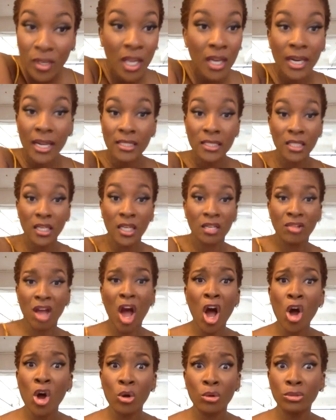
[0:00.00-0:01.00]
And that's it.
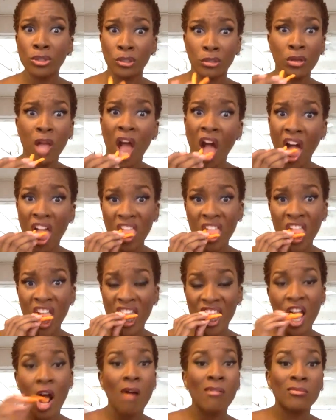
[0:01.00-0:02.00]
Hold.
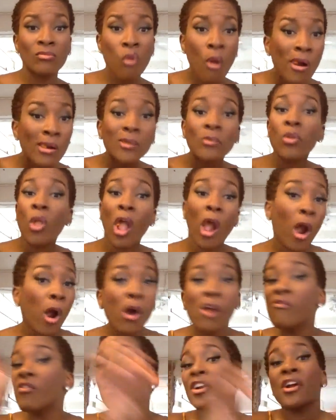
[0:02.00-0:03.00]

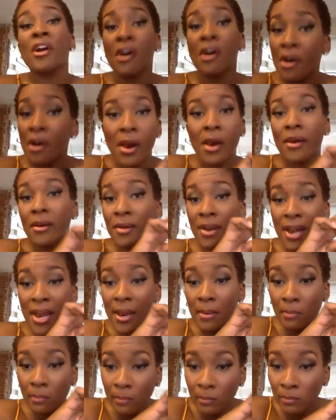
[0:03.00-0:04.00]
Hold for the card, okay?